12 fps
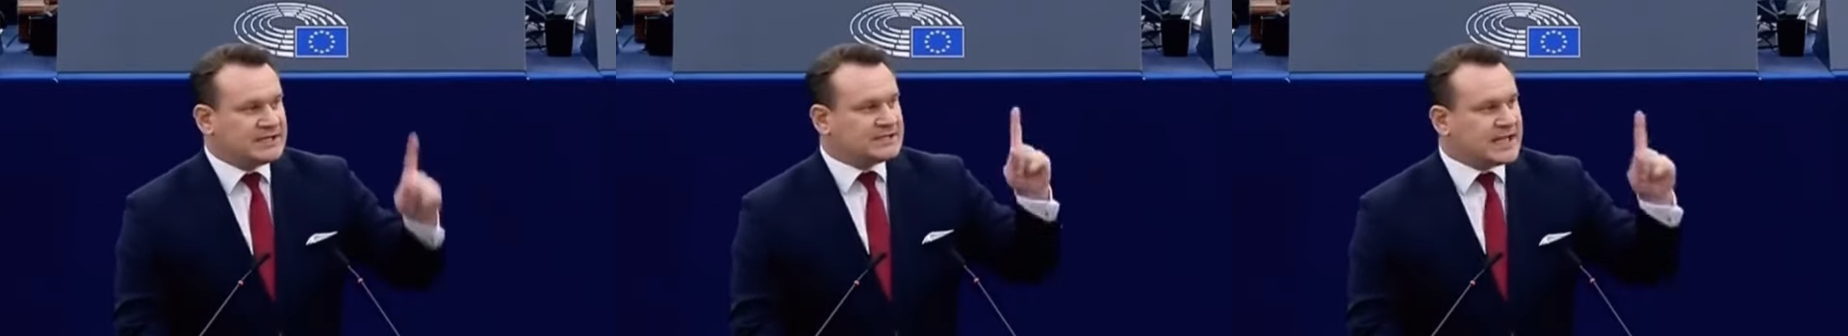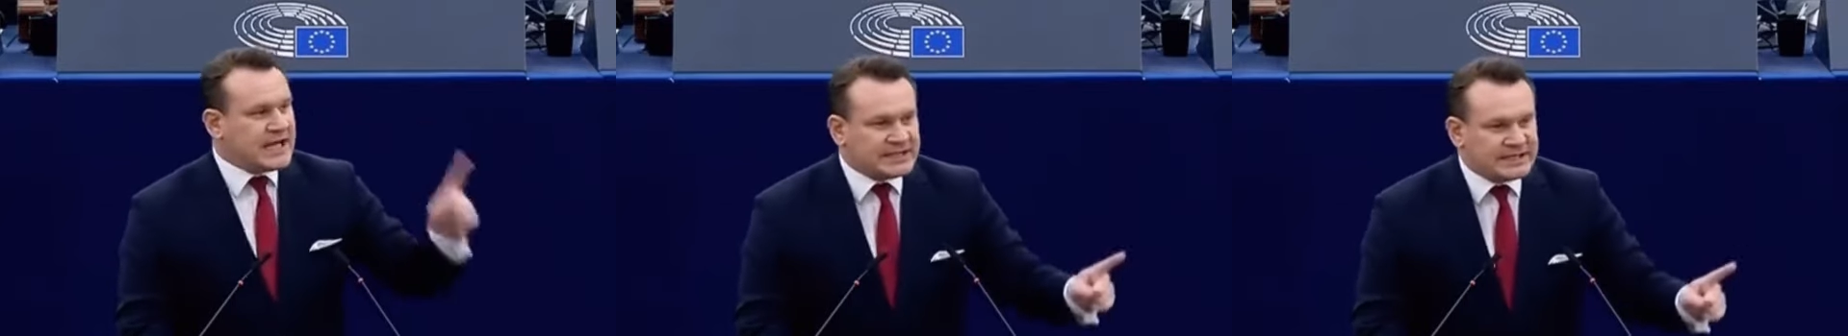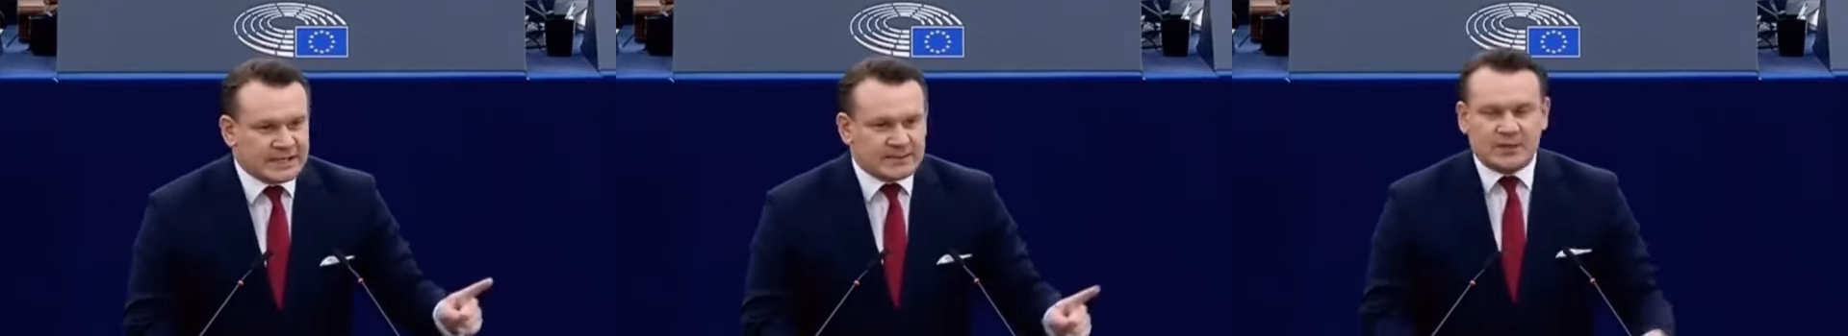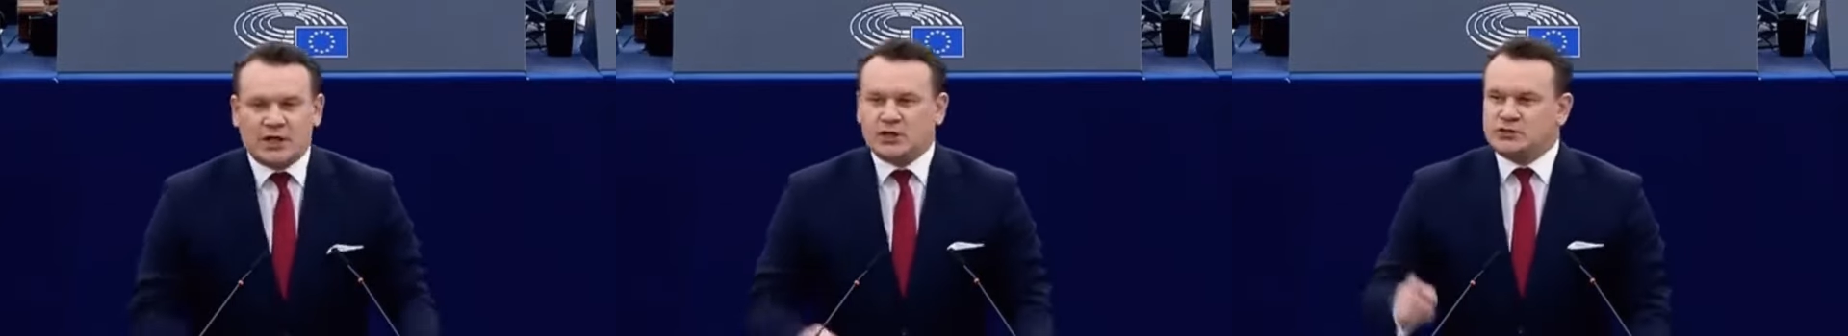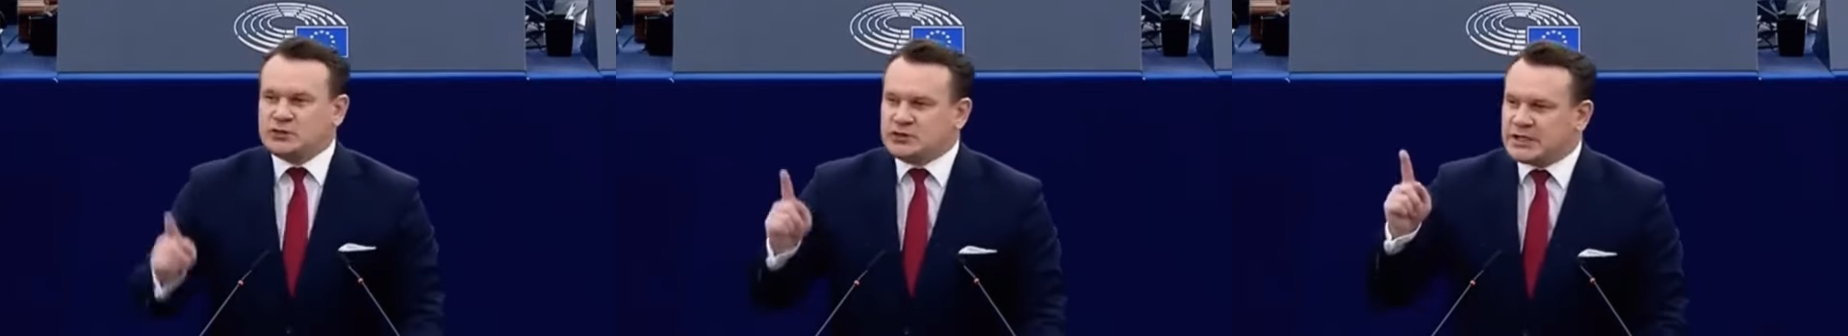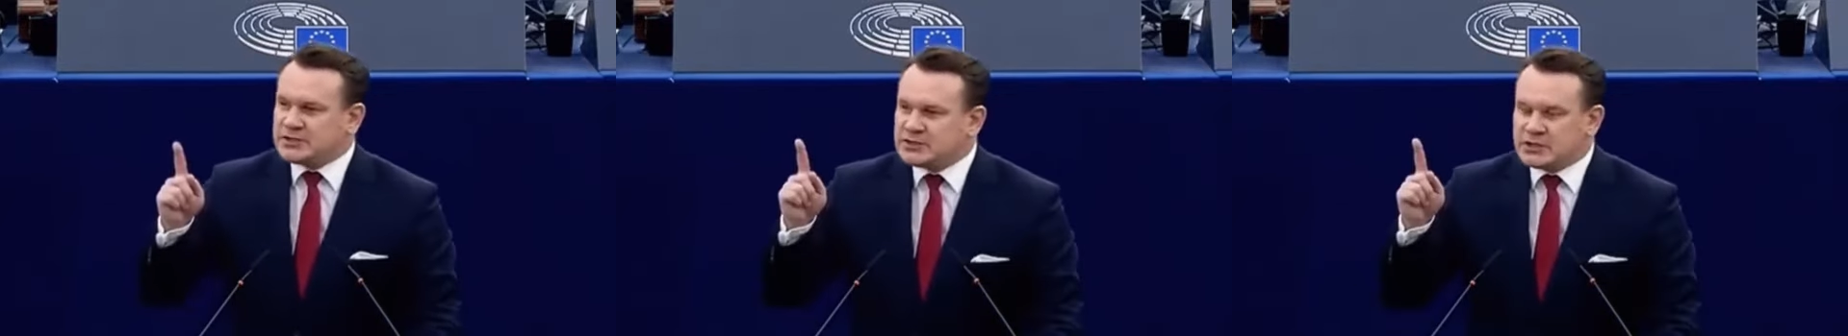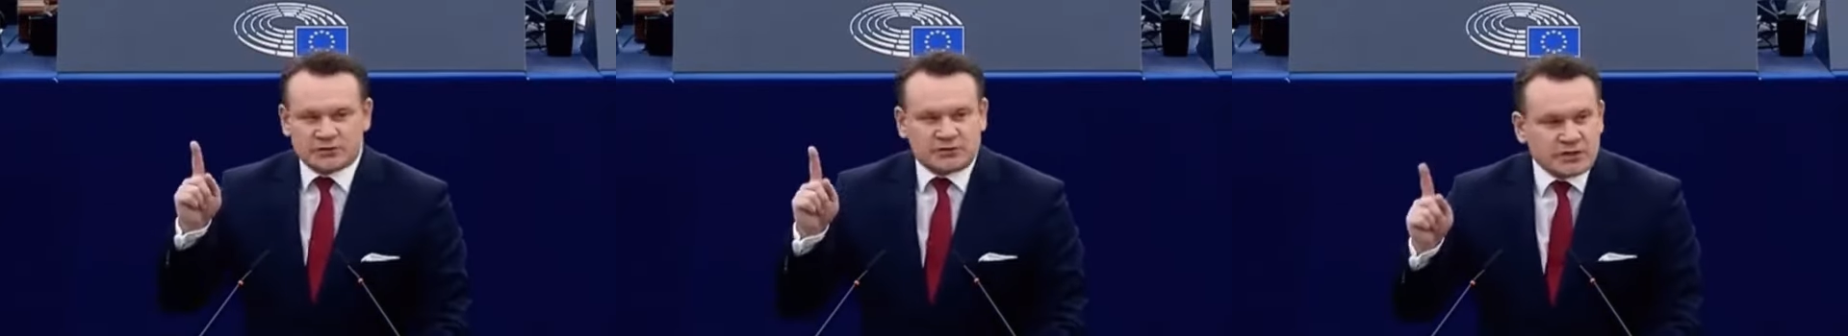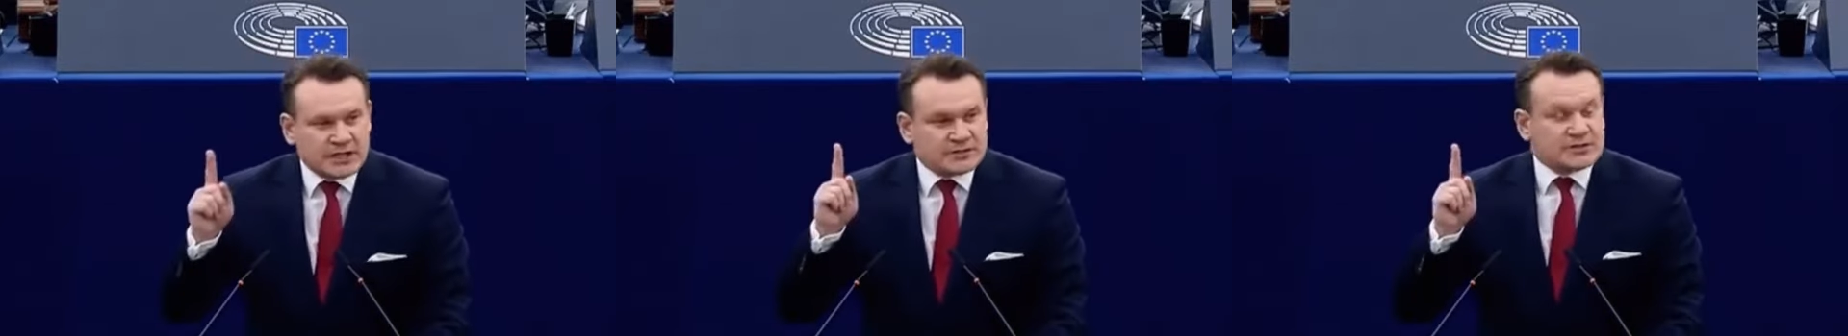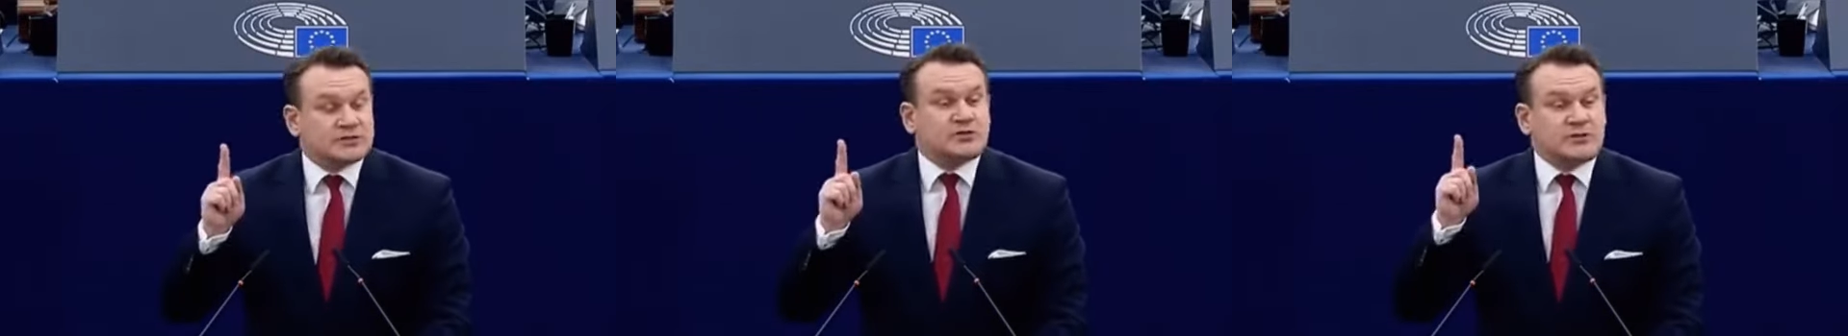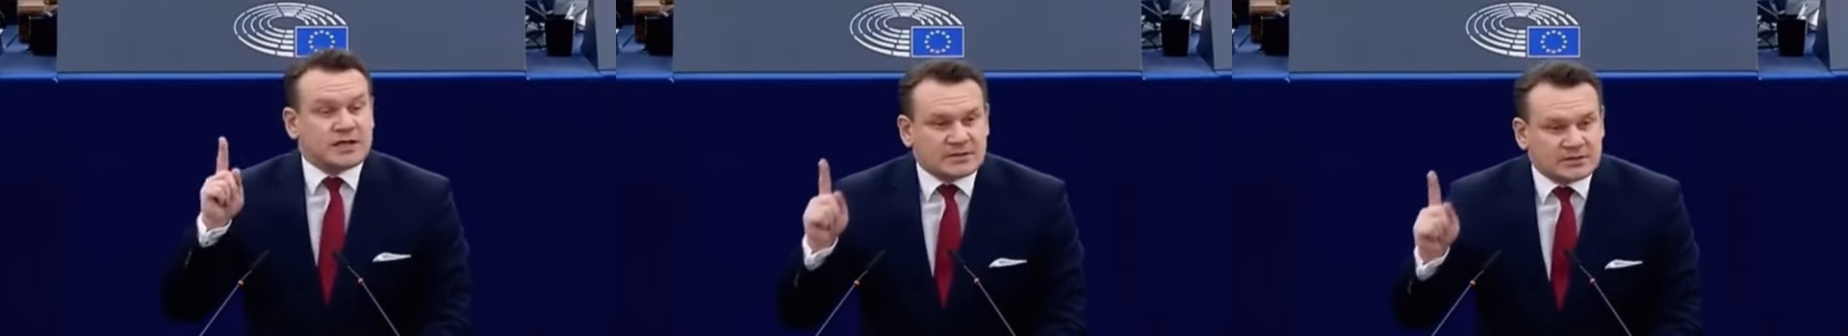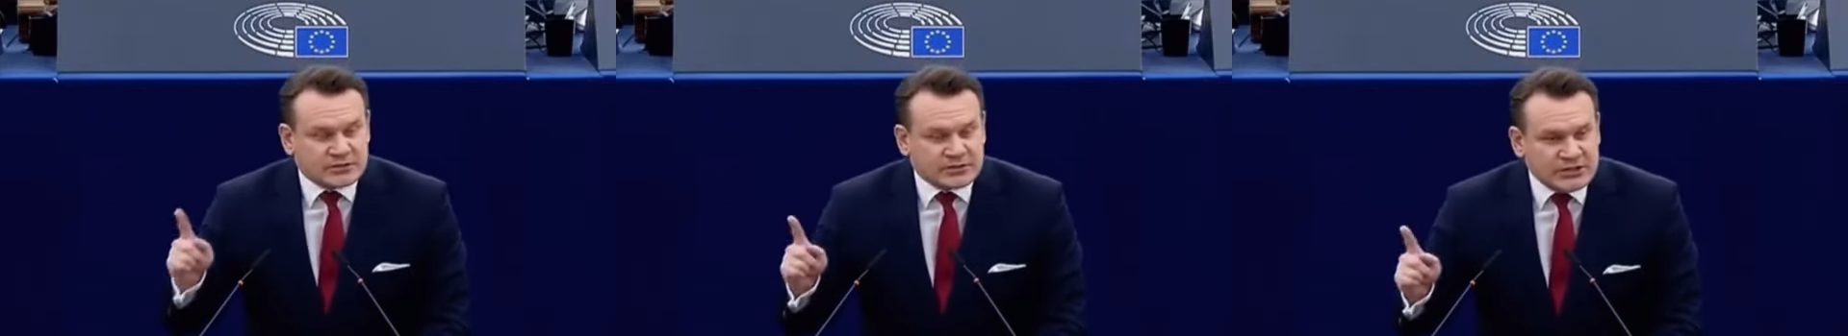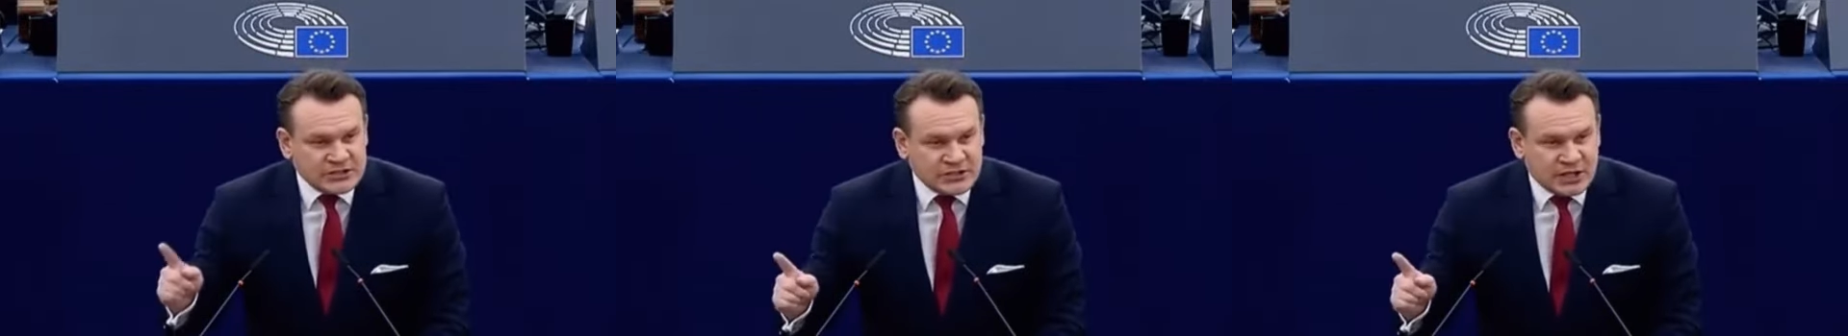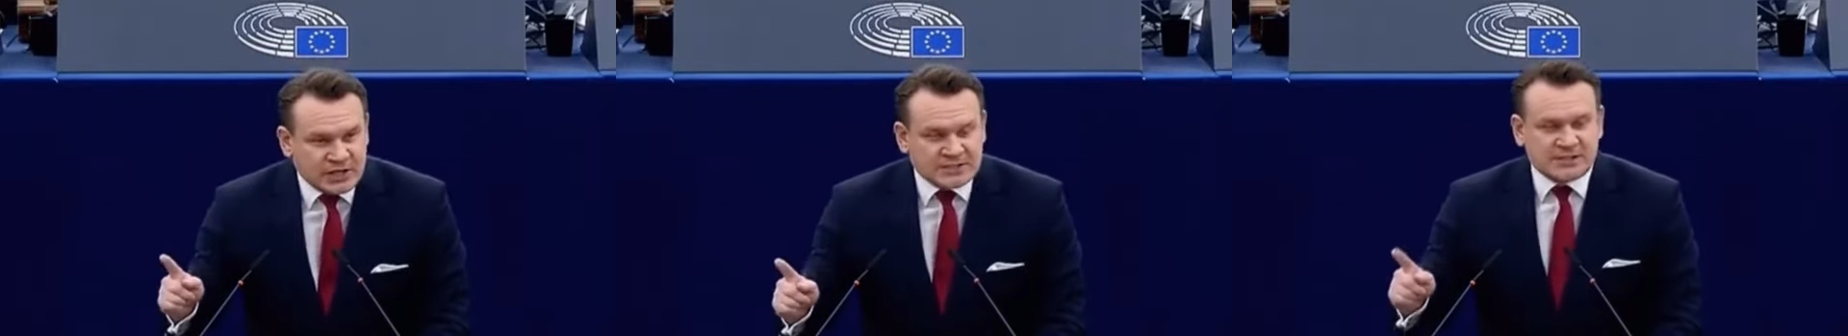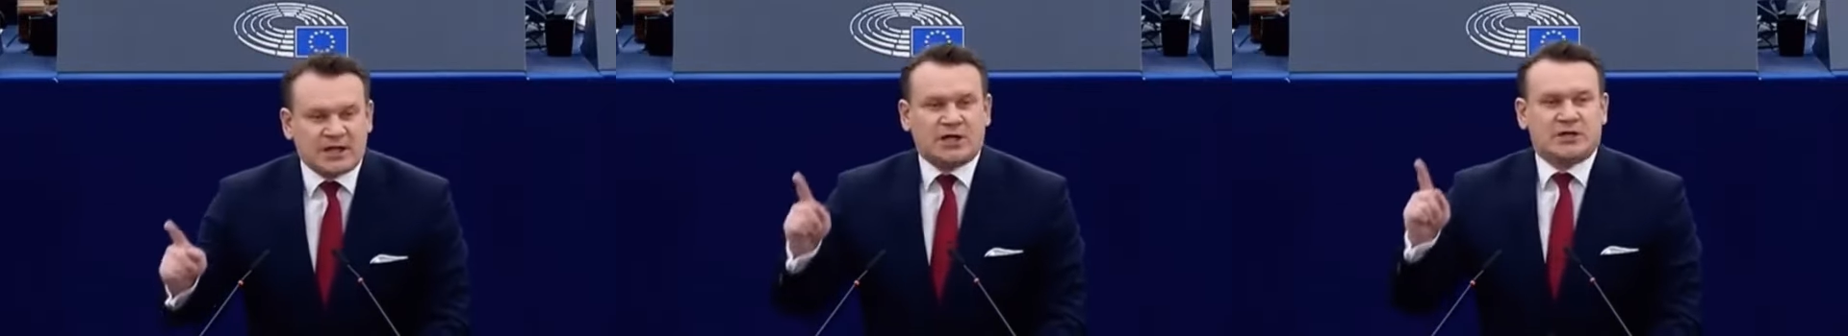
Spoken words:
Take them. Do not teach us.